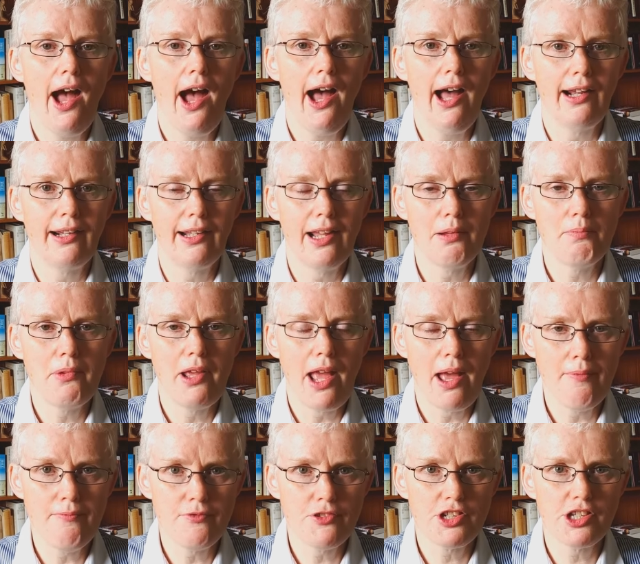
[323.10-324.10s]
And let me
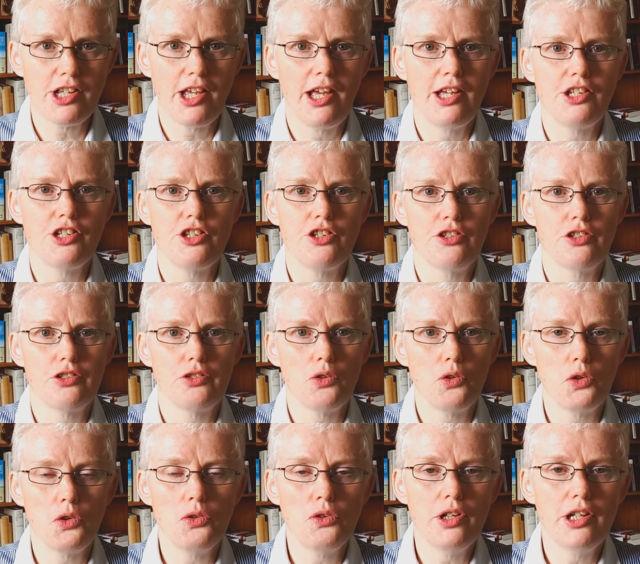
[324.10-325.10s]
emphasise that
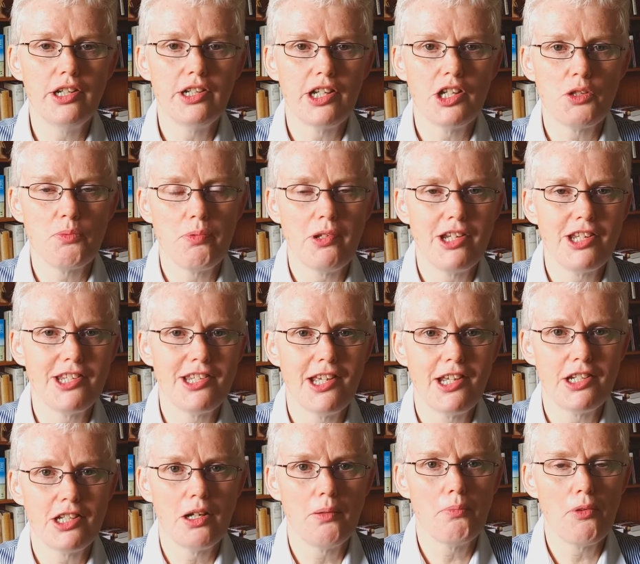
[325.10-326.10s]
although it has been
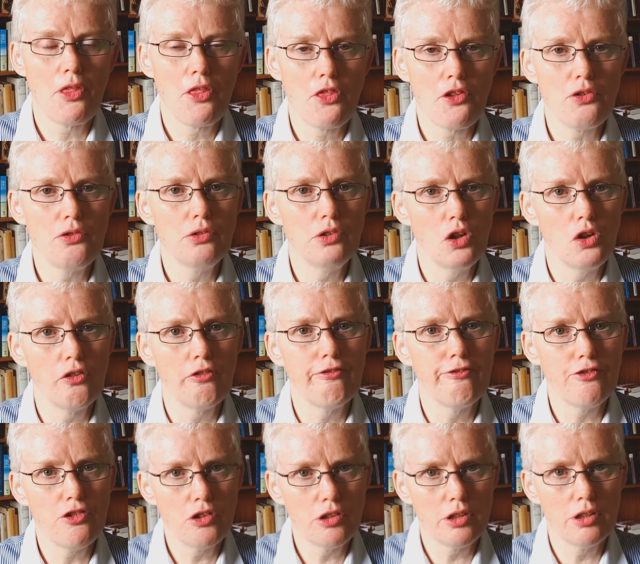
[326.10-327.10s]
set up through
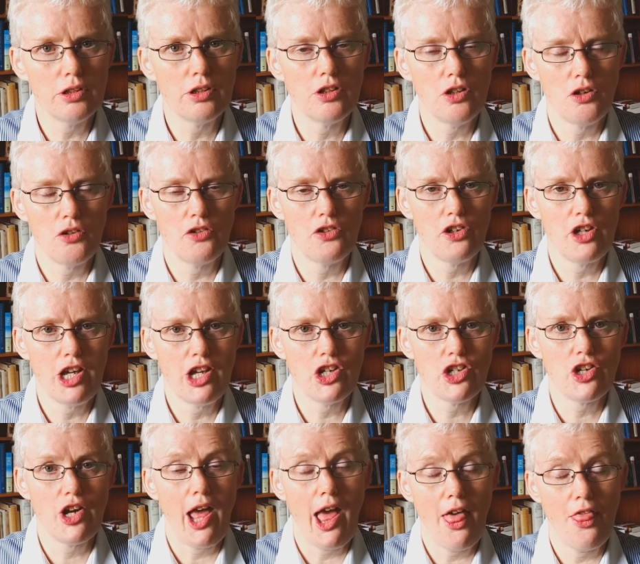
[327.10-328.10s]
Longforgan
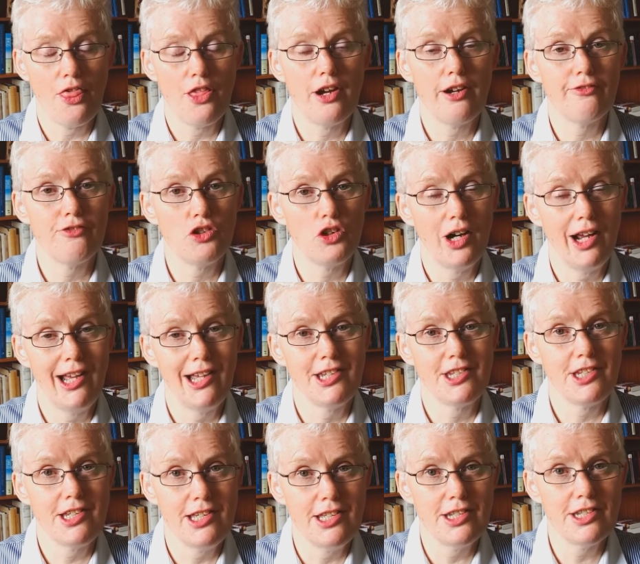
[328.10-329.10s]
Congregation and therefore
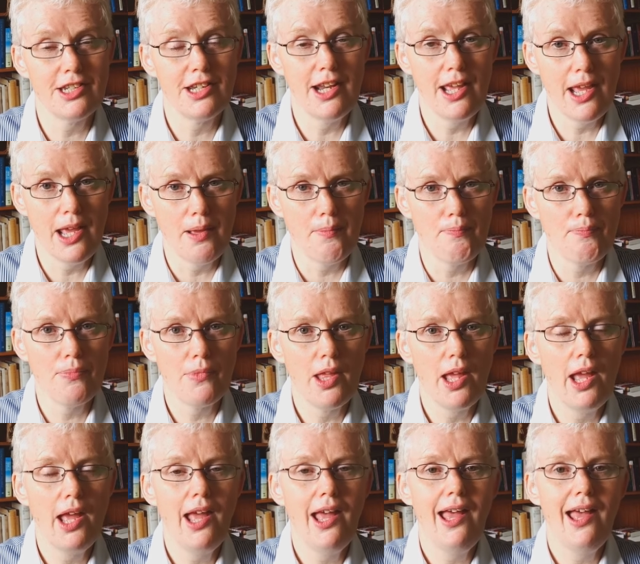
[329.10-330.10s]
has its name,
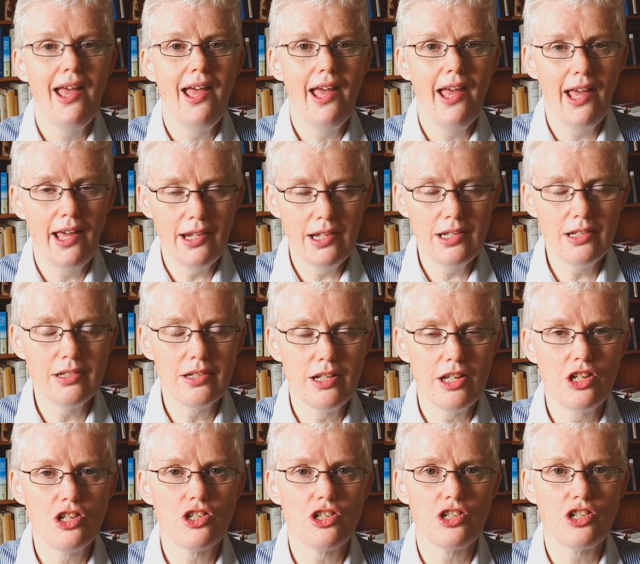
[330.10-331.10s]
any
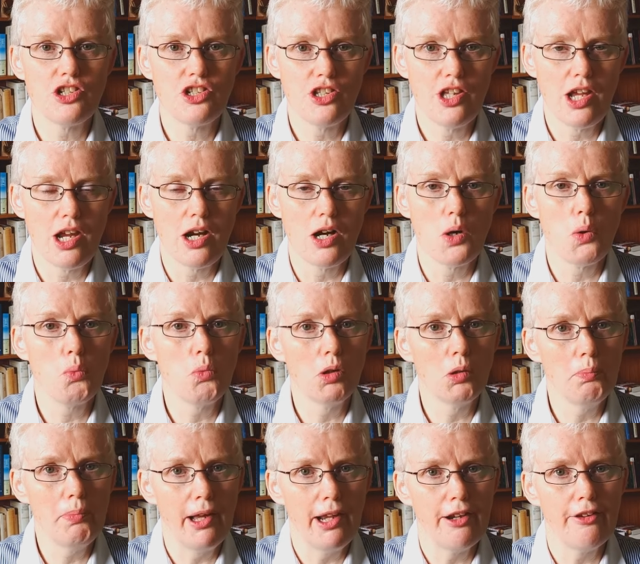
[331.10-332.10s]
donations there
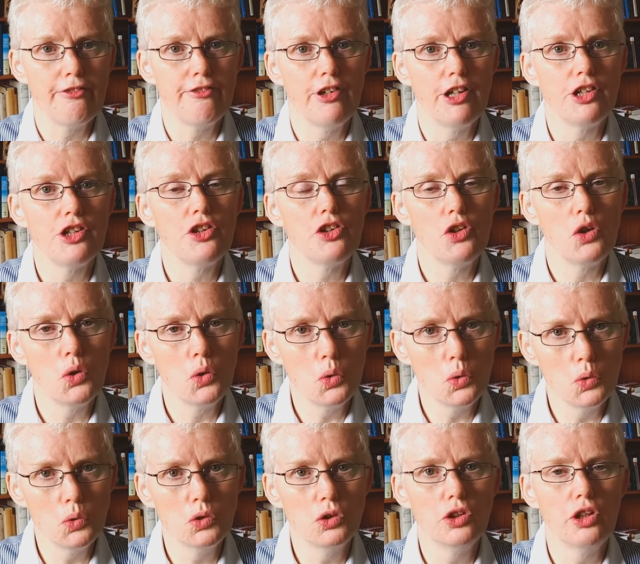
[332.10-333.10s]
will benefit the
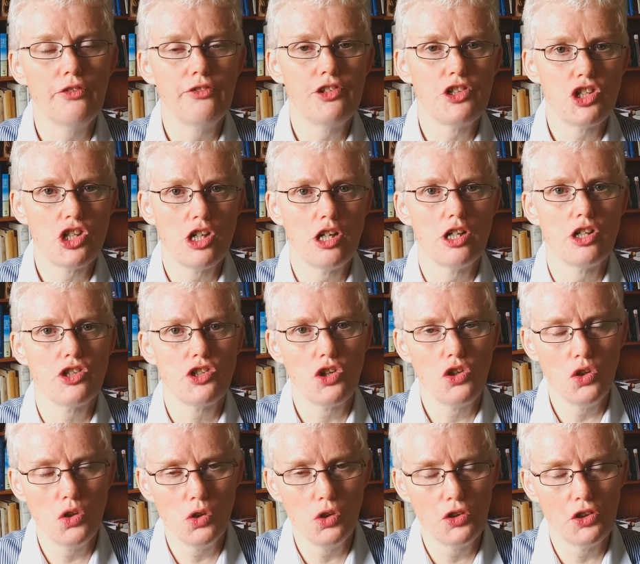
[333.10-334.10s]
whole of the charge,
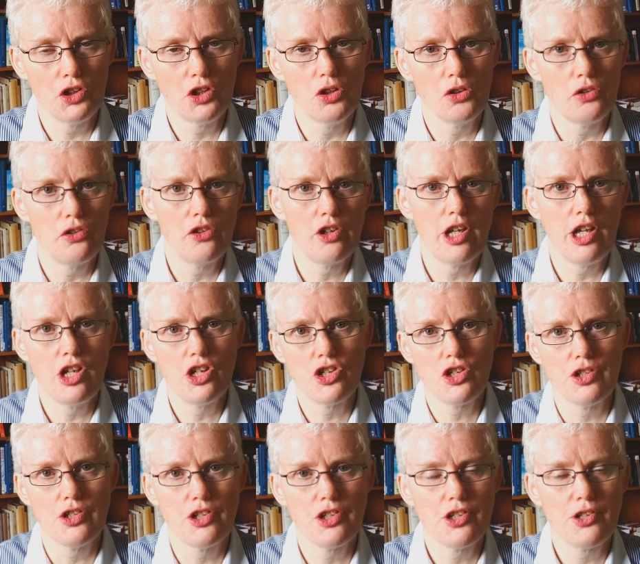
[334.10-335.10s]
all the
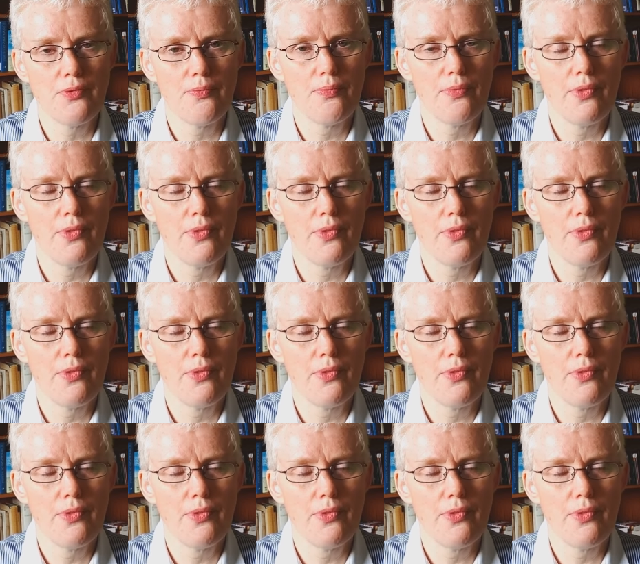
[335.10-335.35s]
congregations.